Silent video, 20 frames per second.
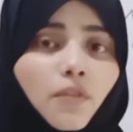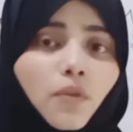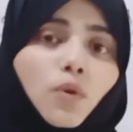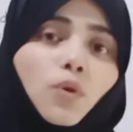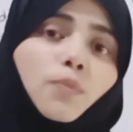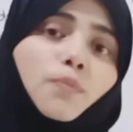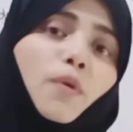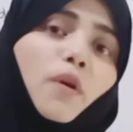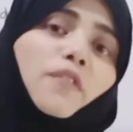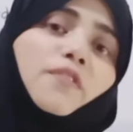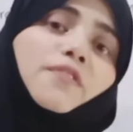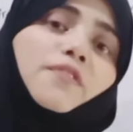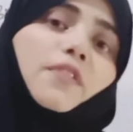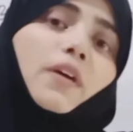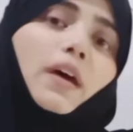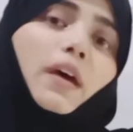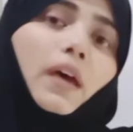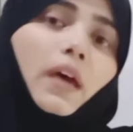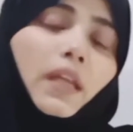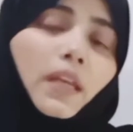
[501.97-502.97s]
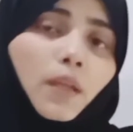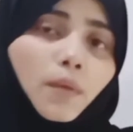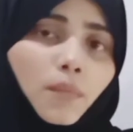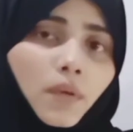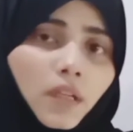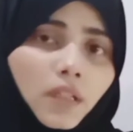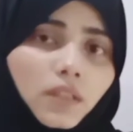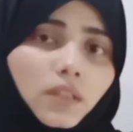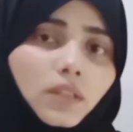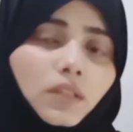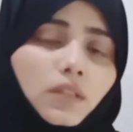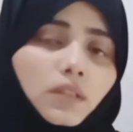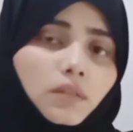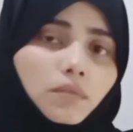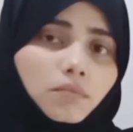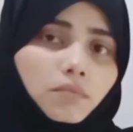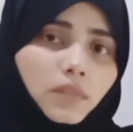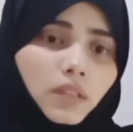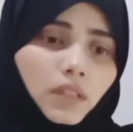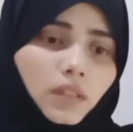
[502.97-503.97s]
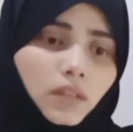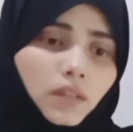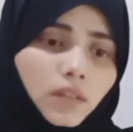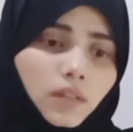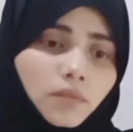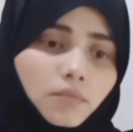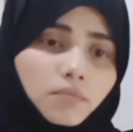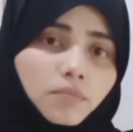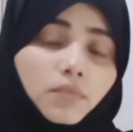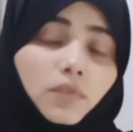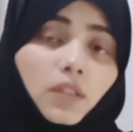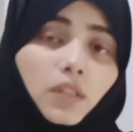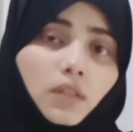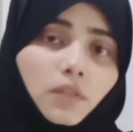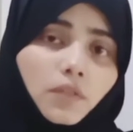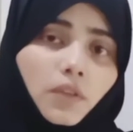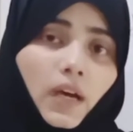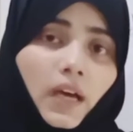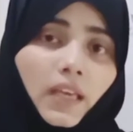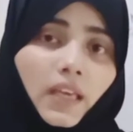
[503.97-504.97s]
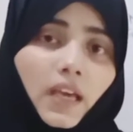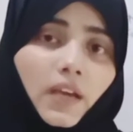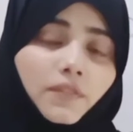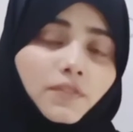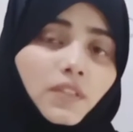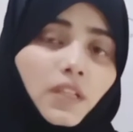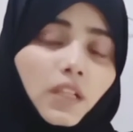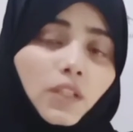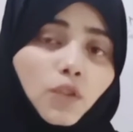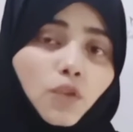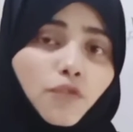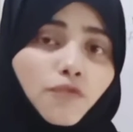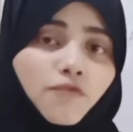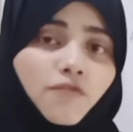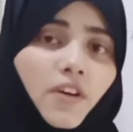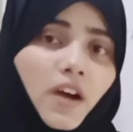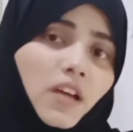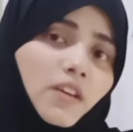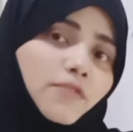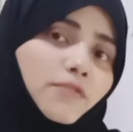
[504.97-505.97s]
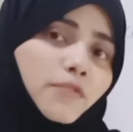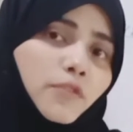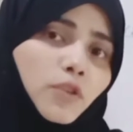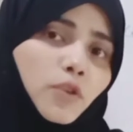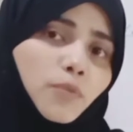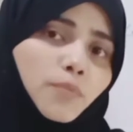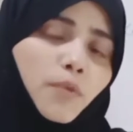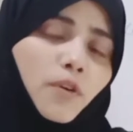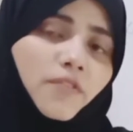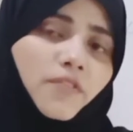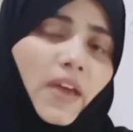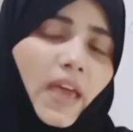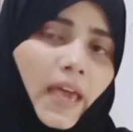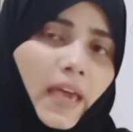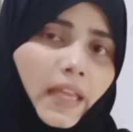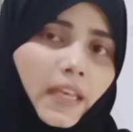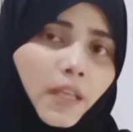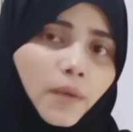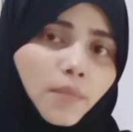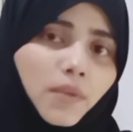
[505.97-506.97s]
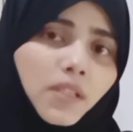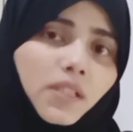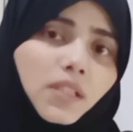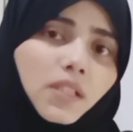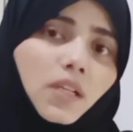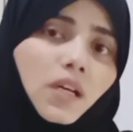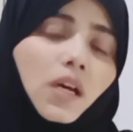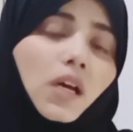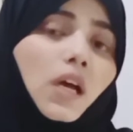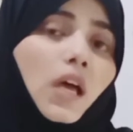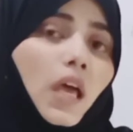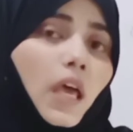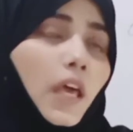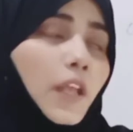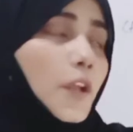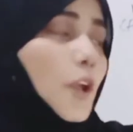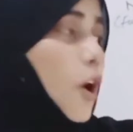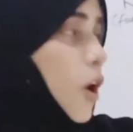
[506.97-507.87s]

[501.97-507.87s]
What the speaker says: group of animal. I have tell you 5 group of animals, and